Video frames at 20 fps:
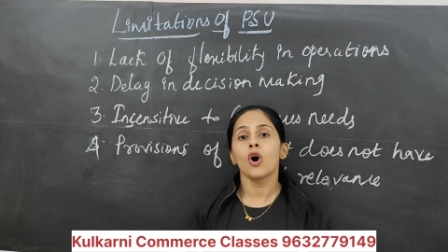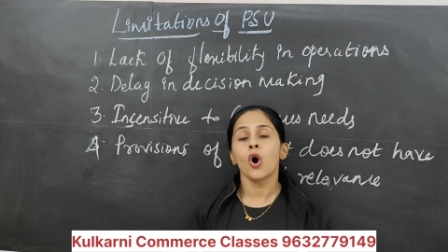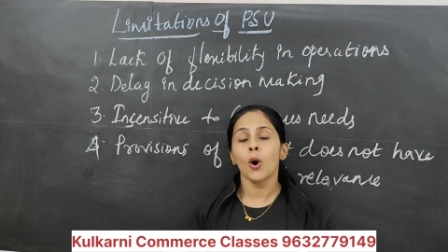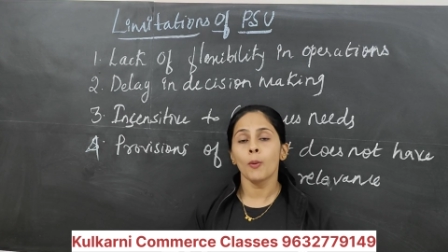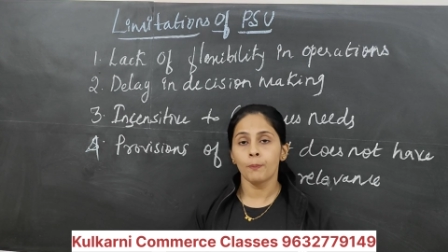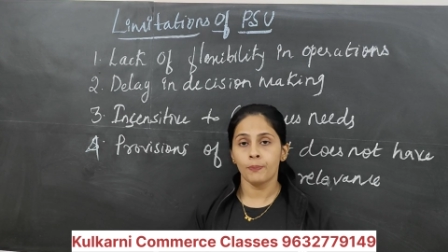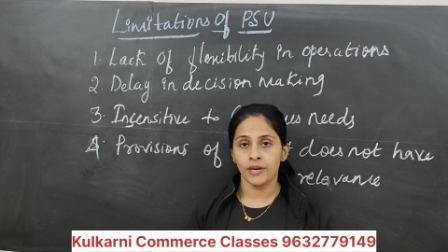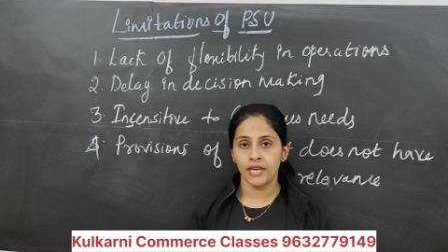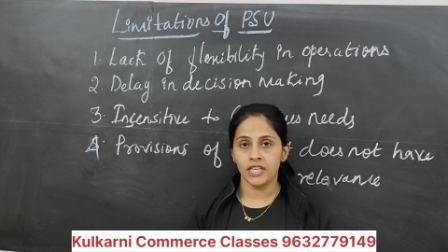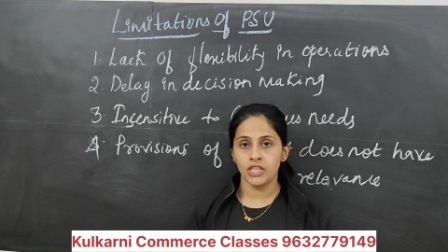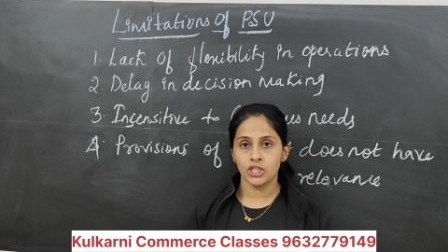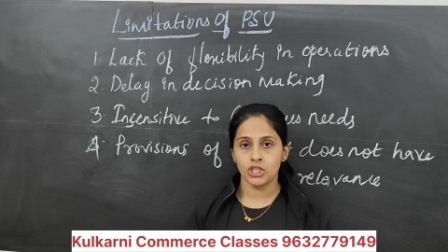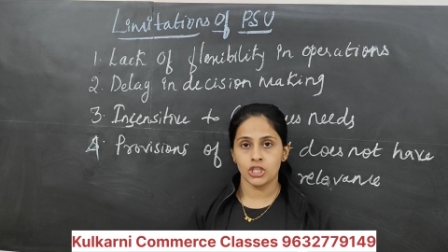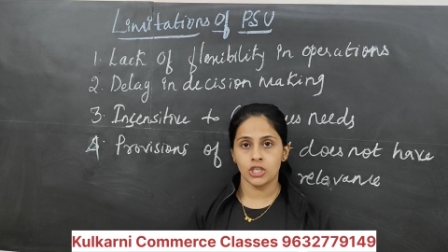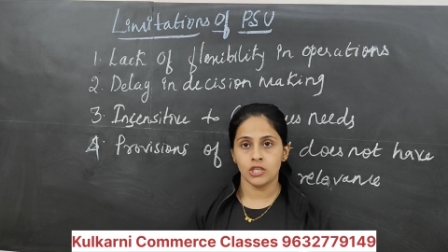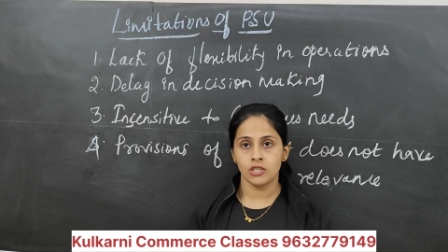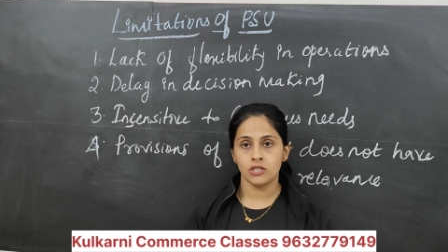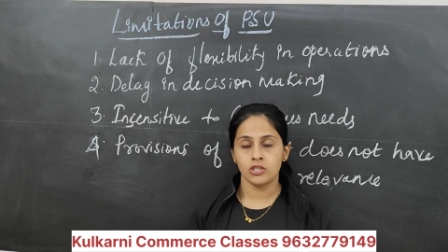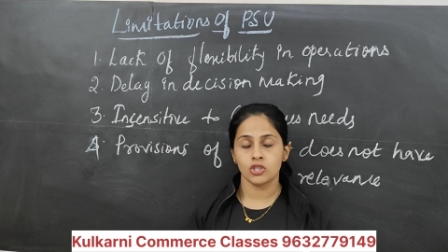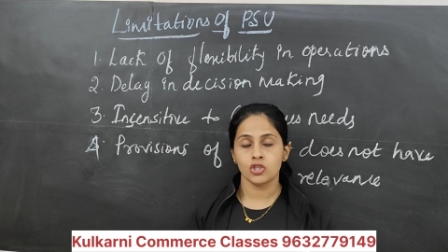
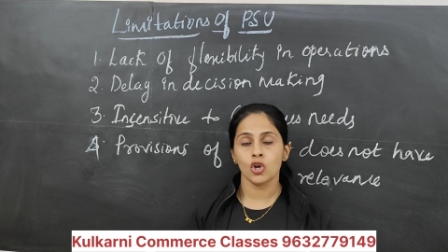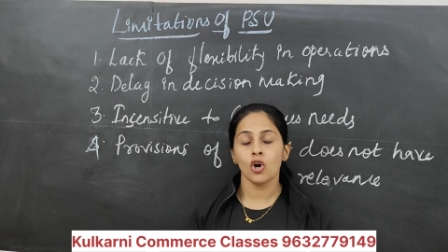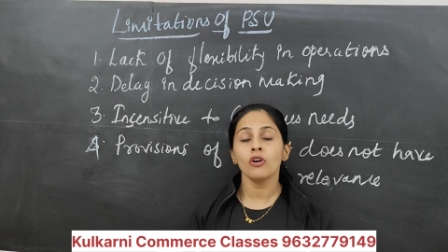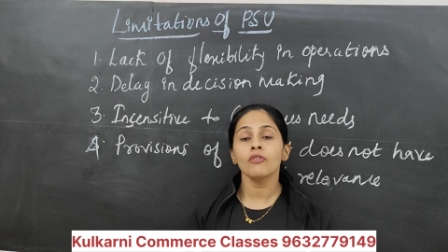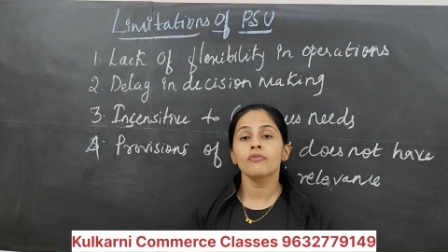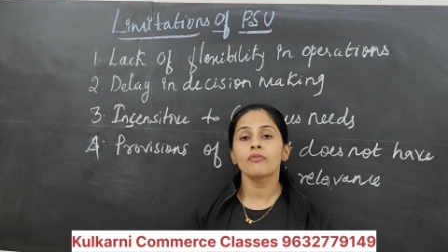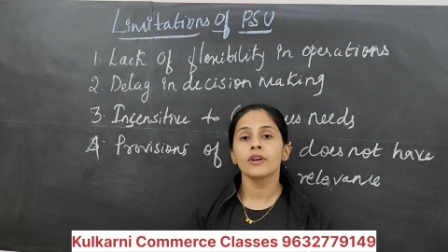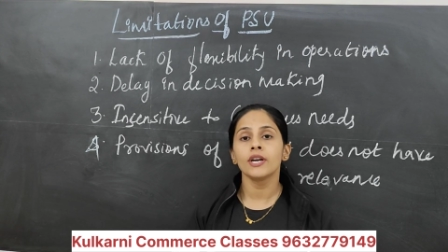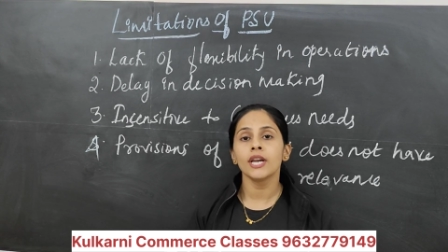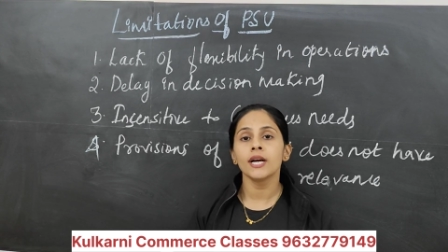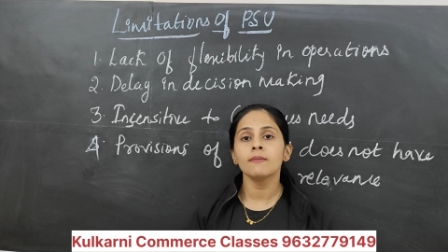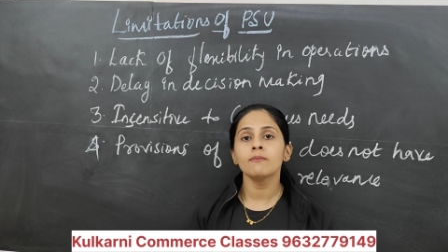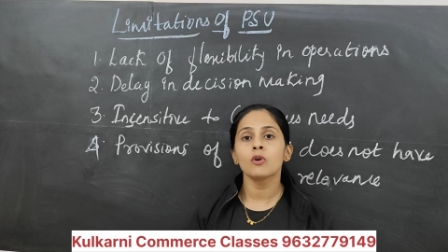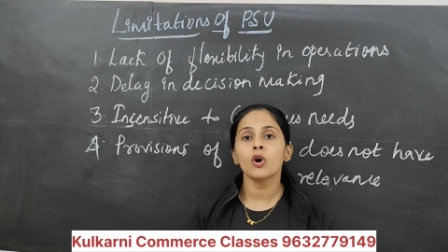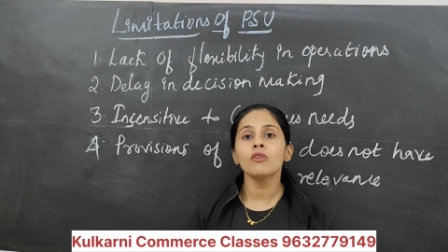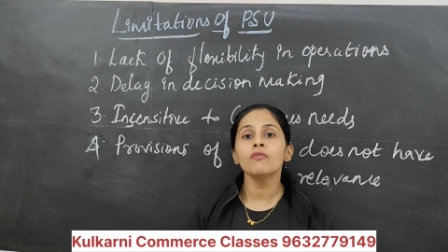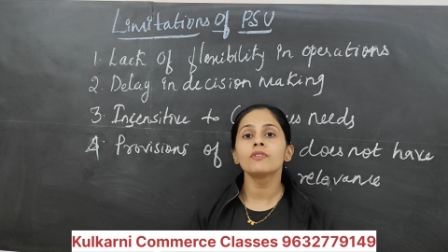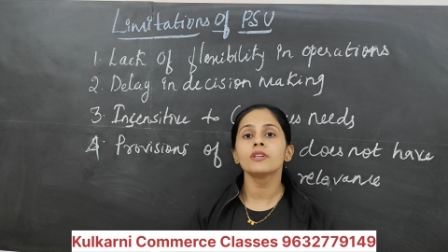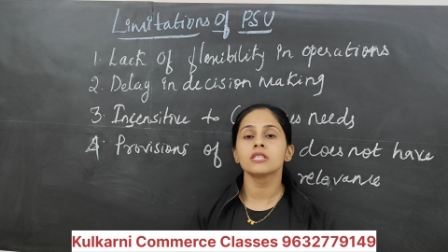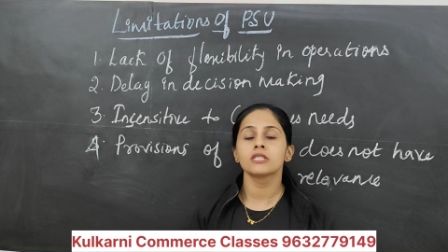operations or freedom
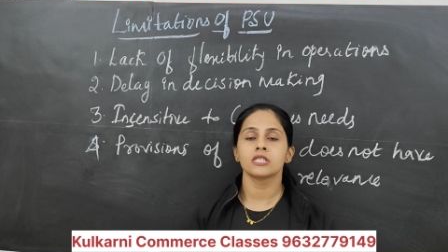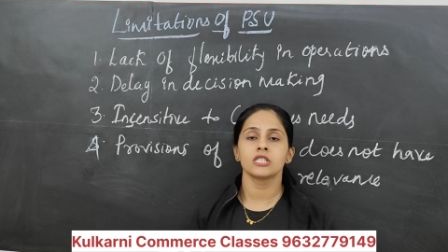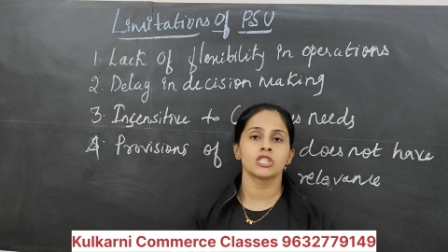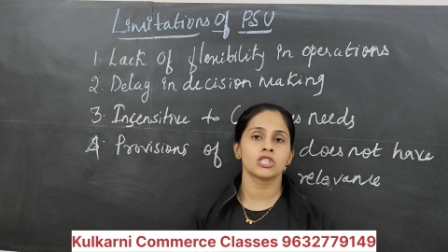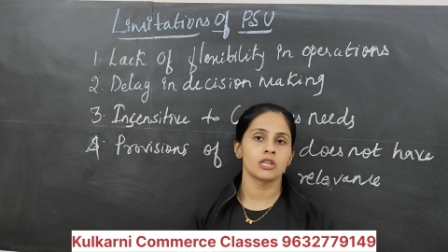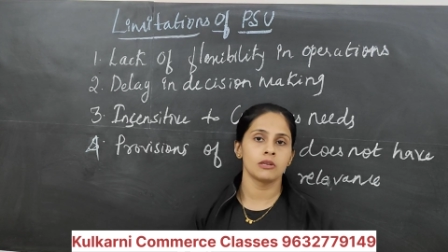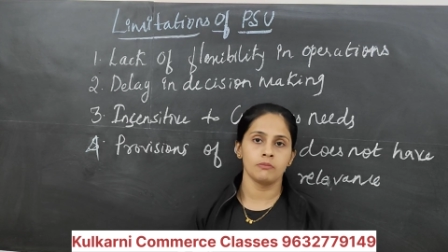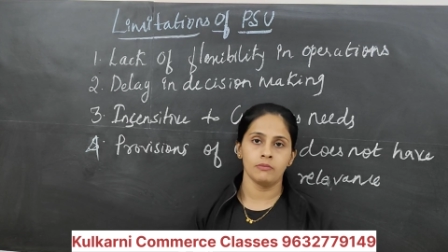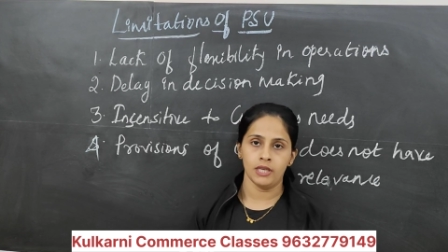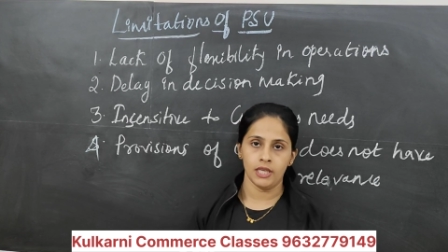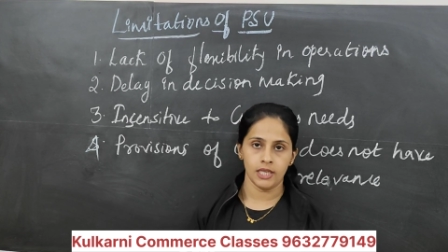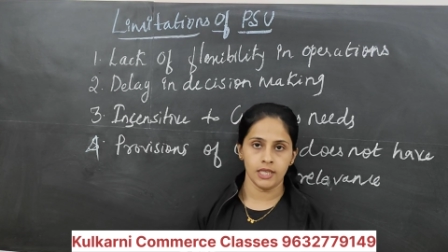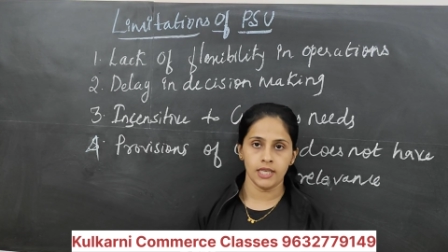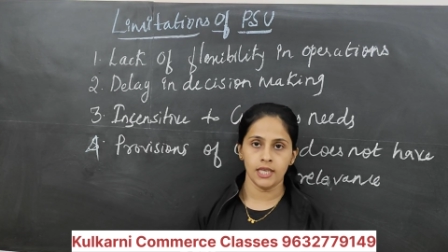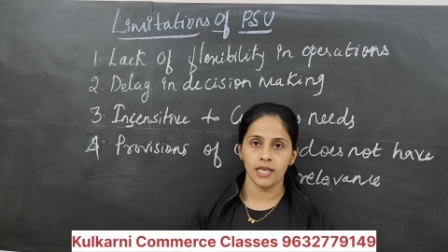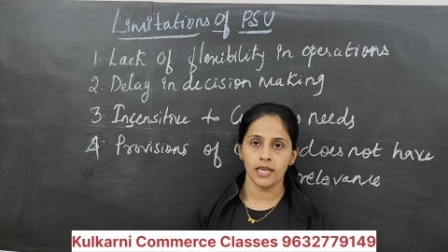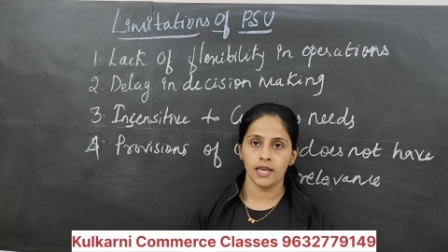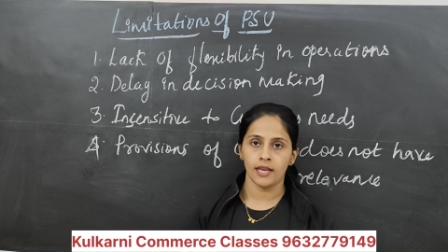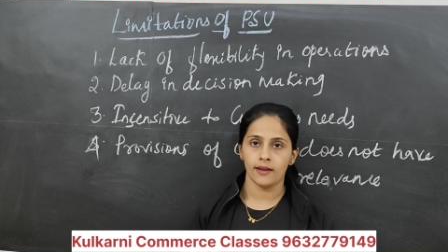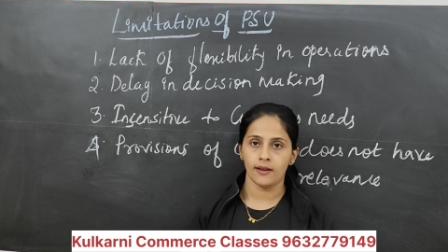of decision
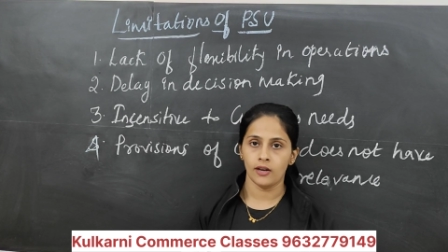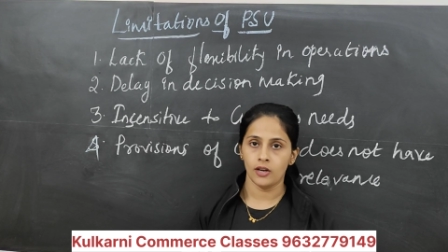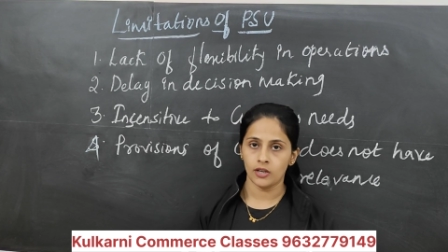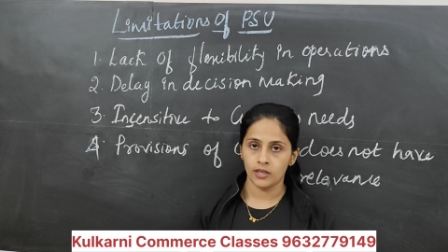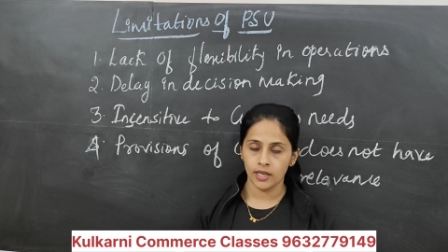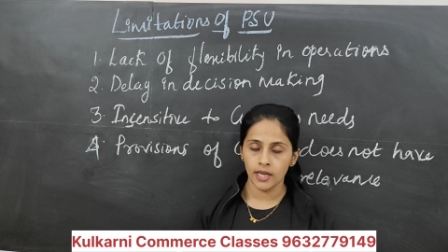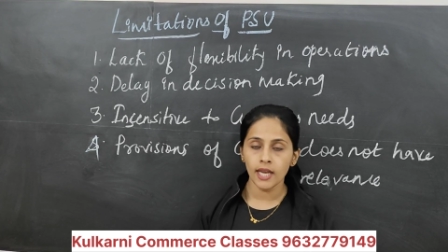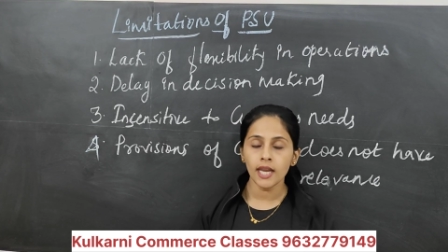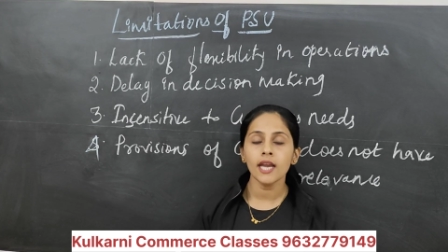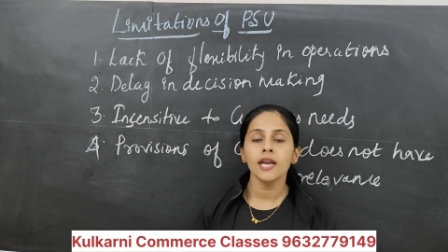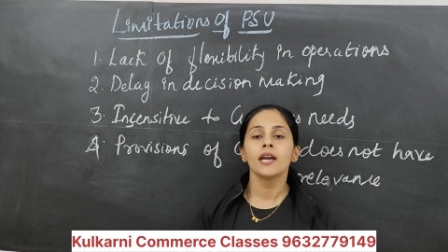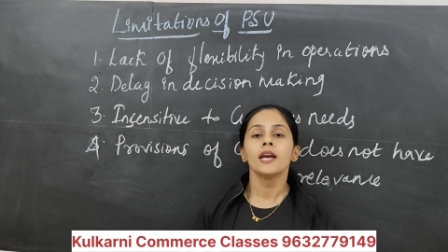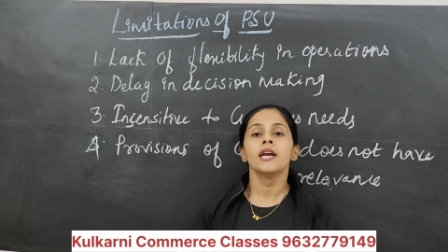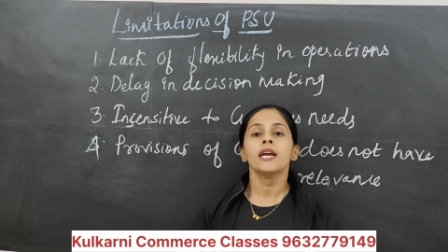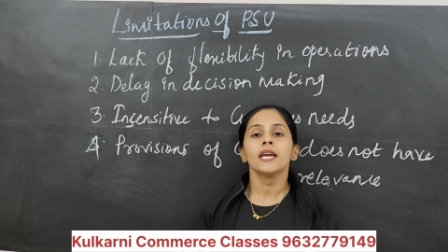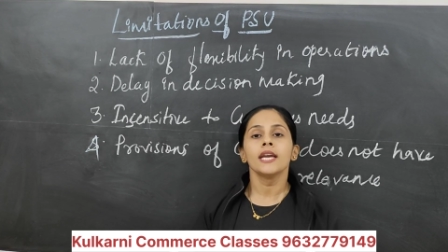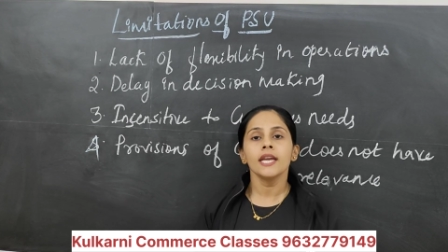making. Okay.